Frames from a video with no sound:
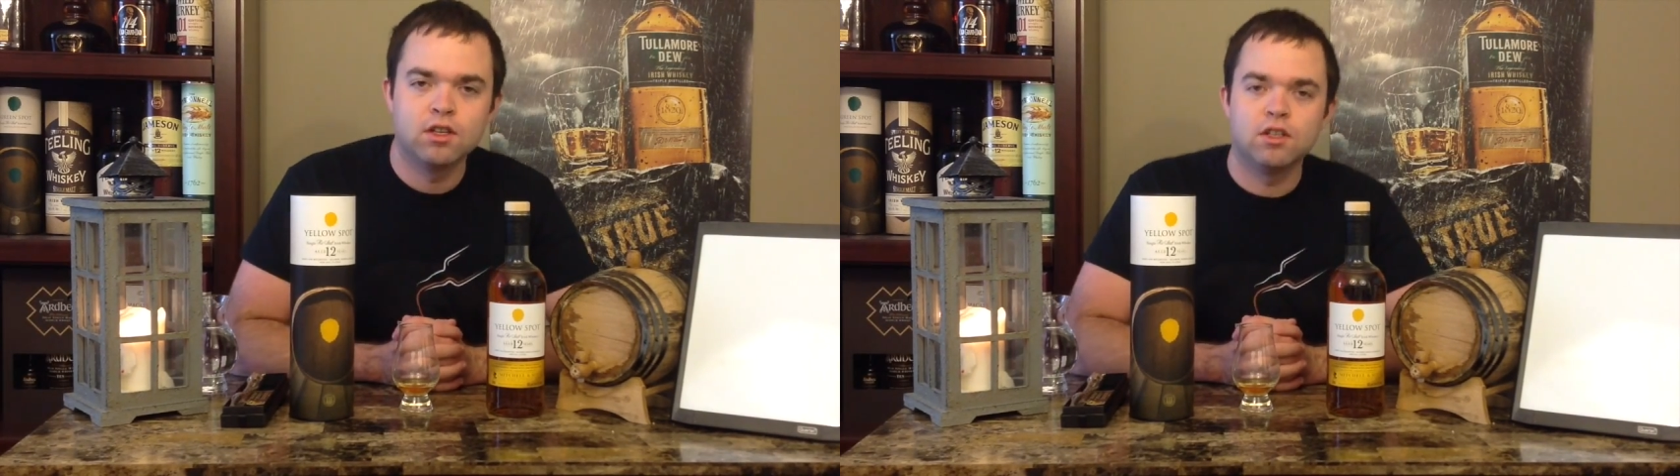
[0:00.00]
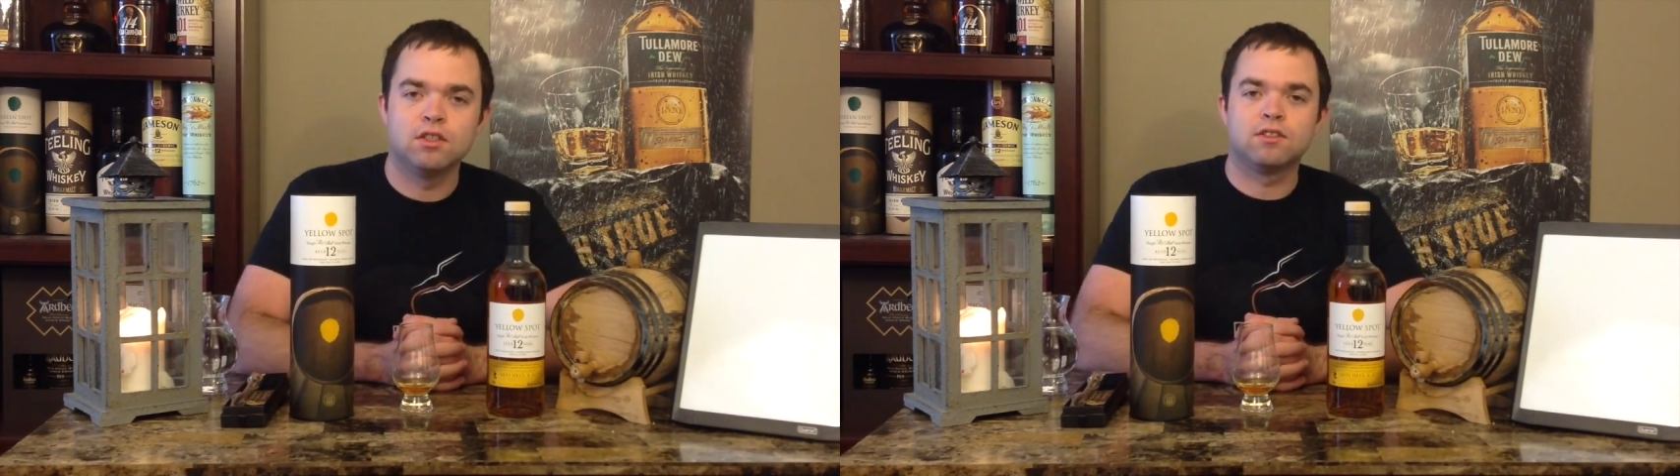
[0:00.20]

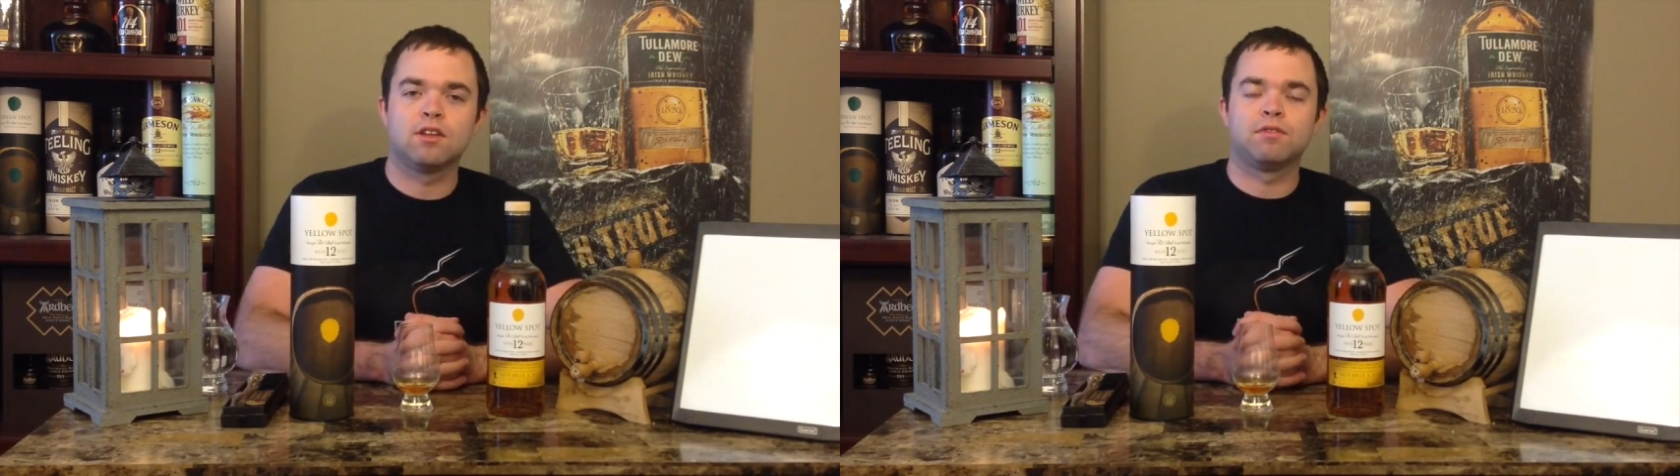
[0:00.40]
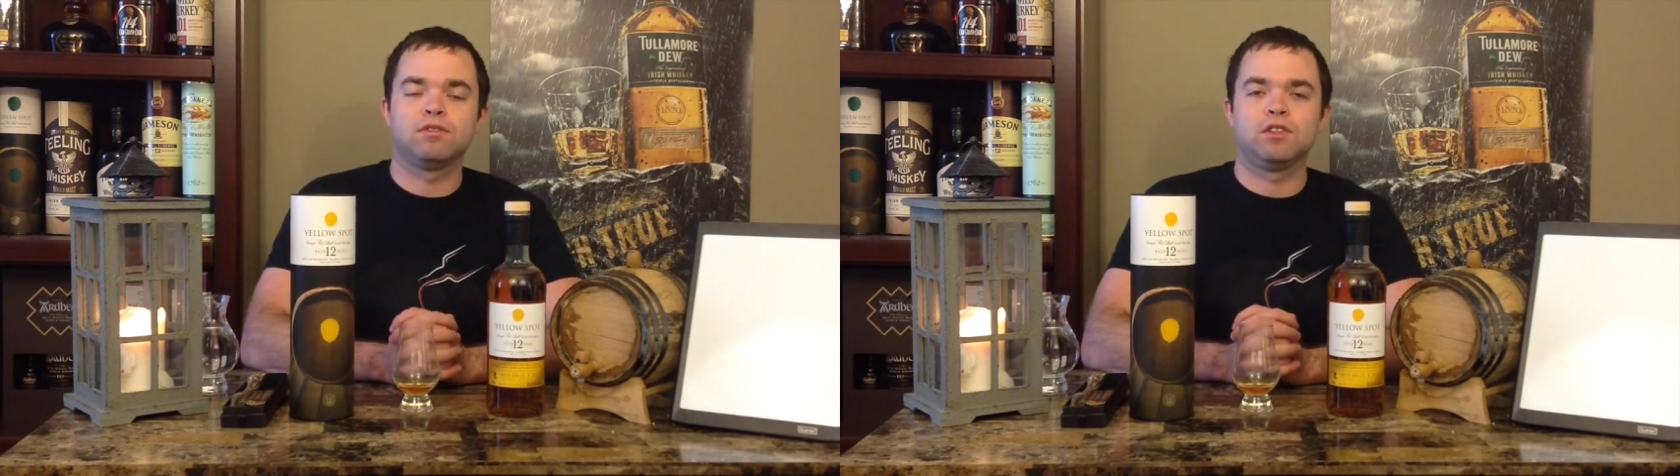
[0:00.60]
is
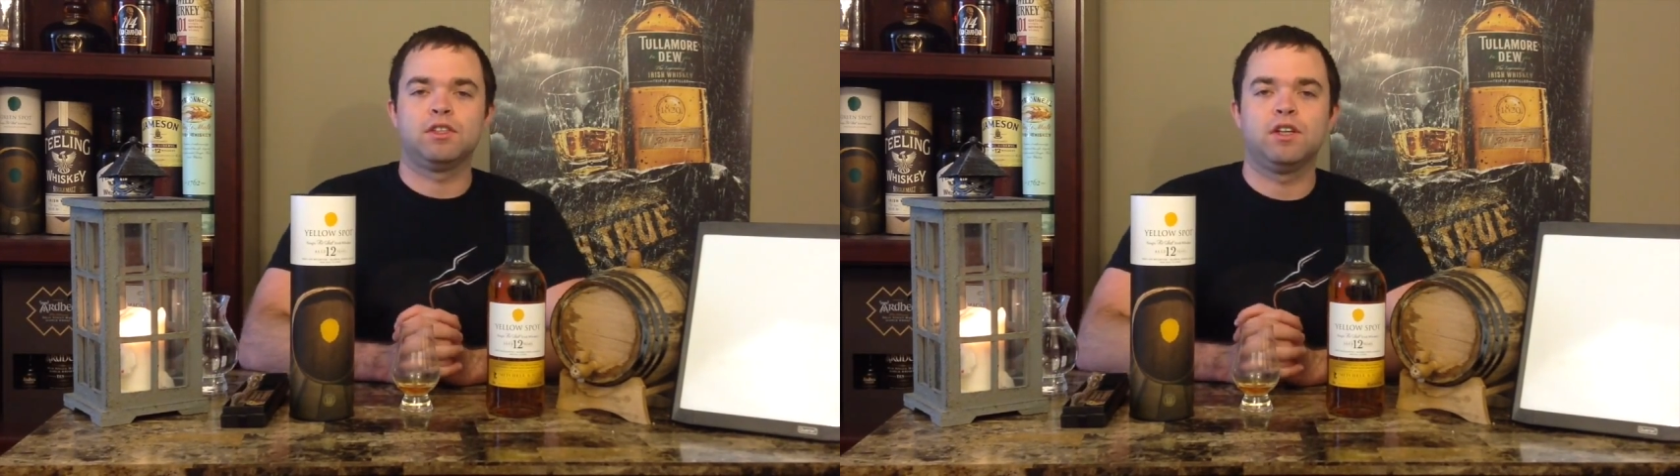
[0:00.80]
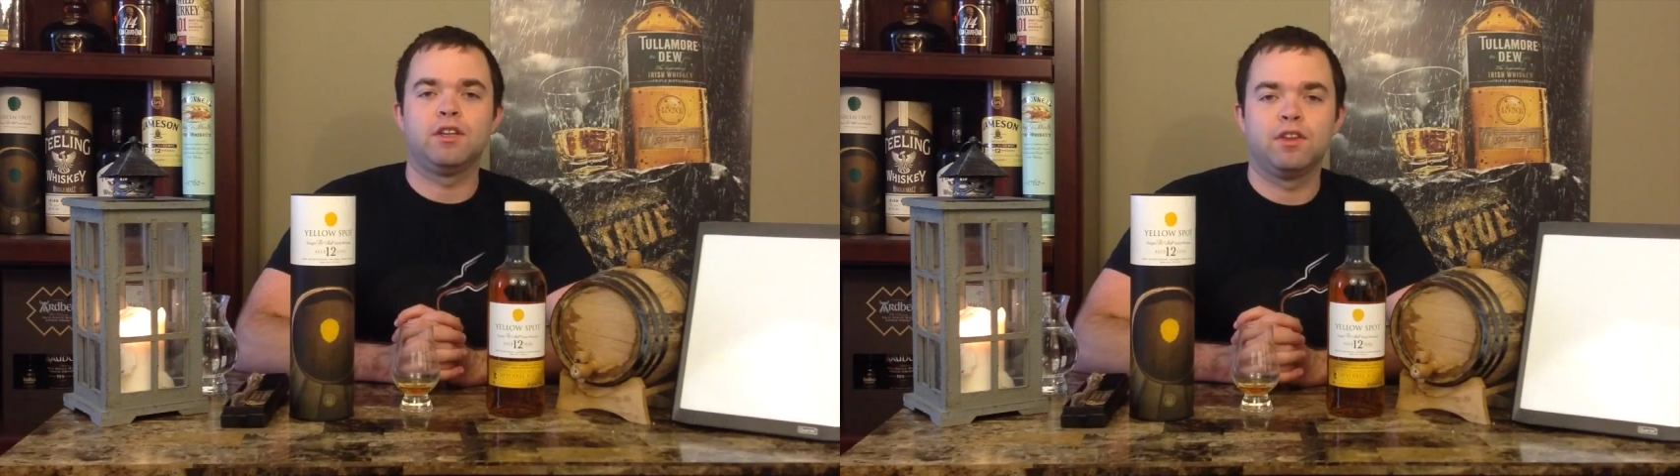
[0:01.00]

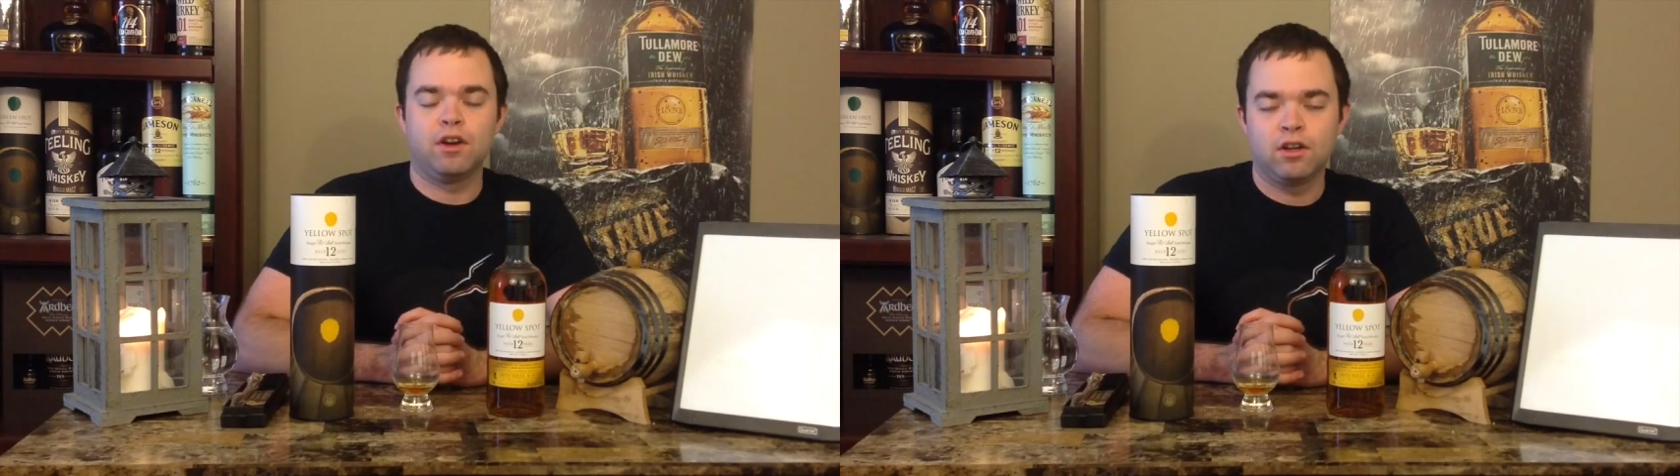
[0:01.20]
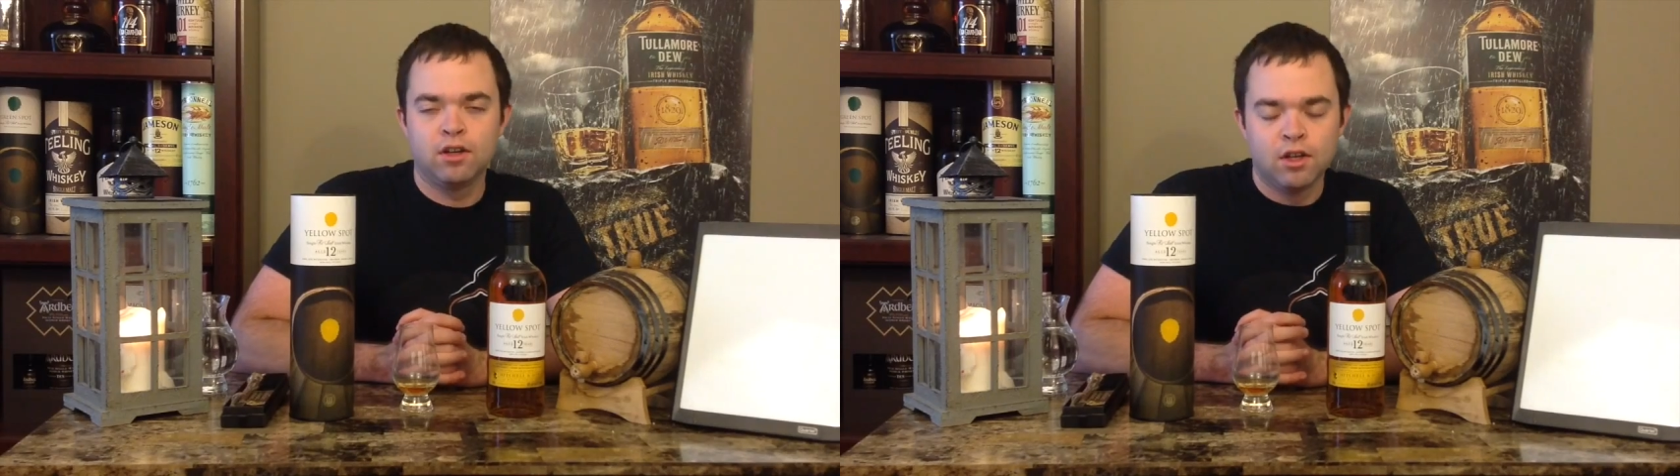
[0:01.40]
definitely in
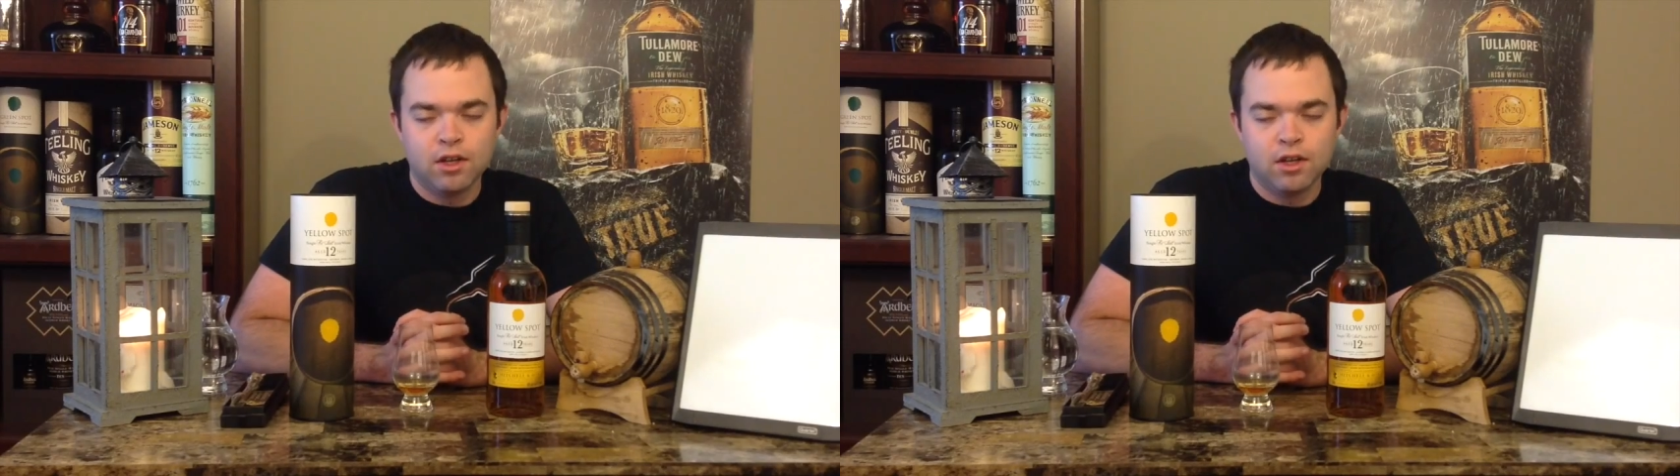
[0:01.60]
there.